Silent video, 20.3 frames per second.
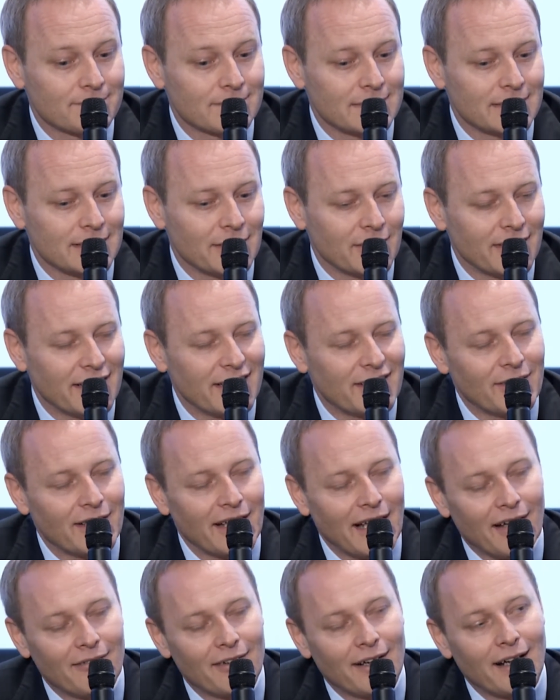you need to
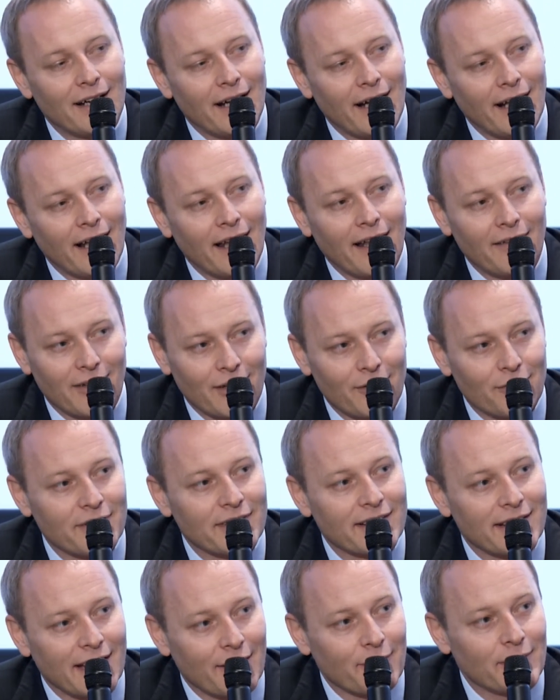have a high level of
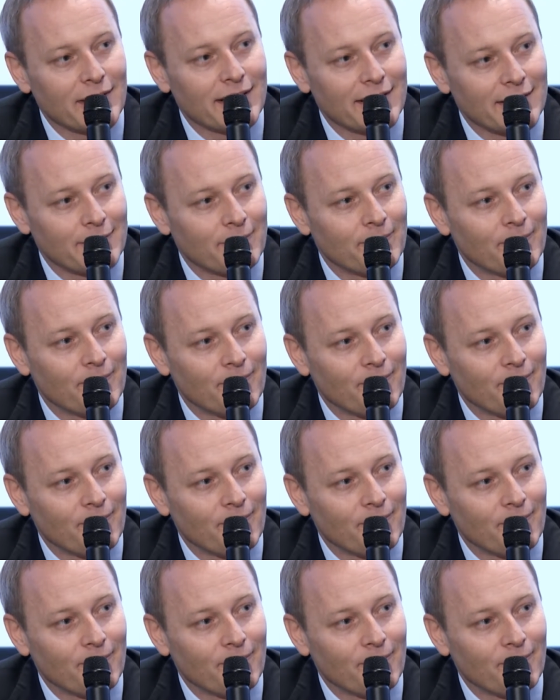integrity